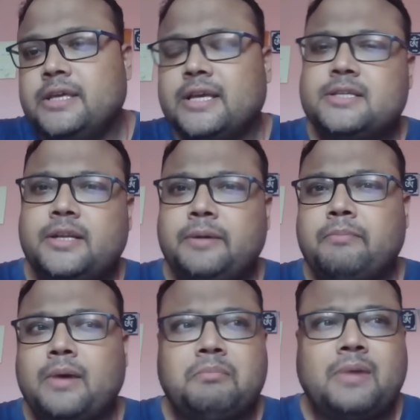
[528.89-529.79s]
Yesterday,
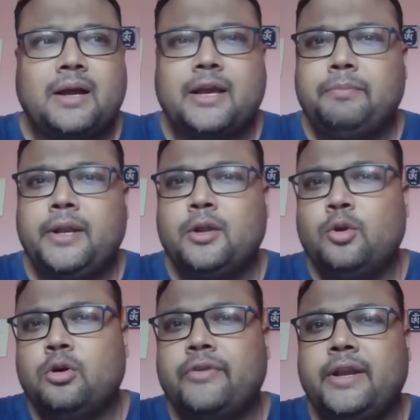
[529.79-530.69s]
market made a
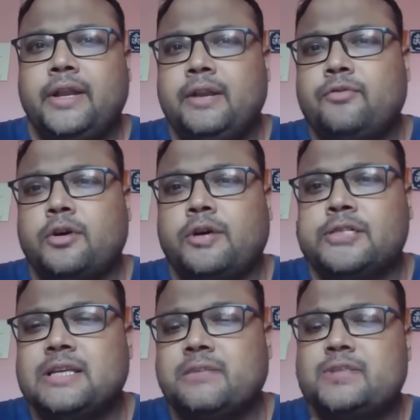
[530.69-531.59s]
low of
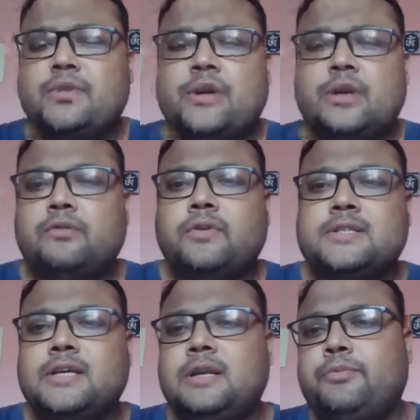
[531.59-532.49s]
1847, so you can look for a
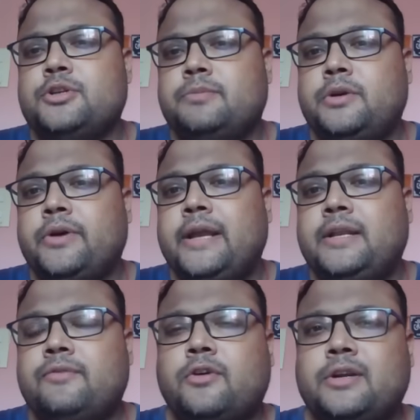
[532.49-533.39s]
sell position below
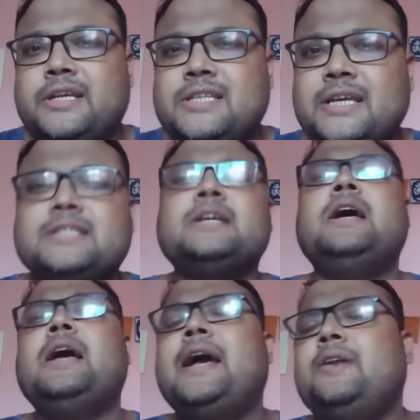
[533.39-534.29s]
1846,
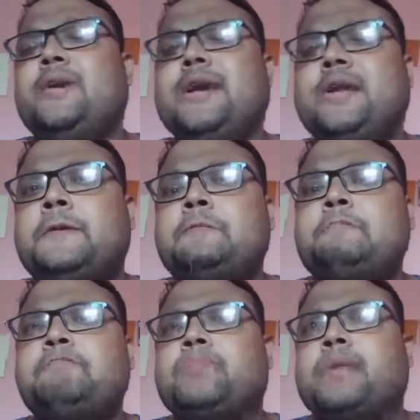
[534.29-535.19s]
and you can
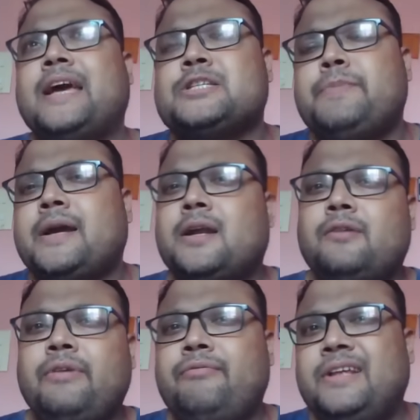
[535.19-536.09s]
expect
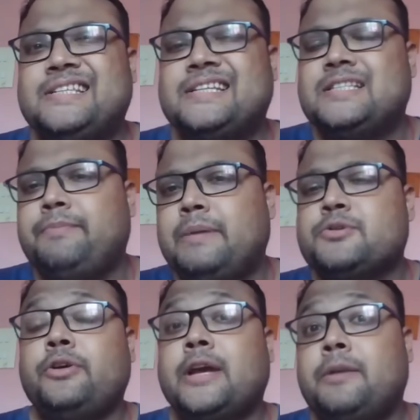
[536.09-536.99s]
around 50-60 pips,
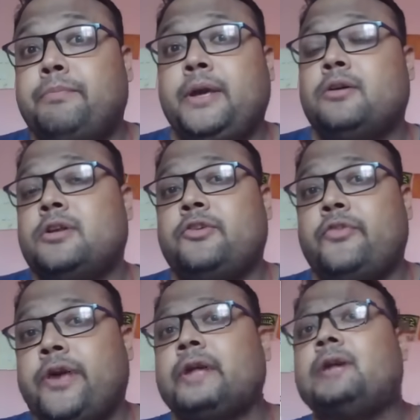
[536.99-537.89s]
or you can be on the
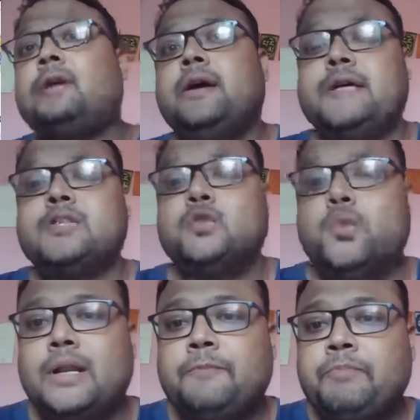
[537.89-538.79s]
trade as well.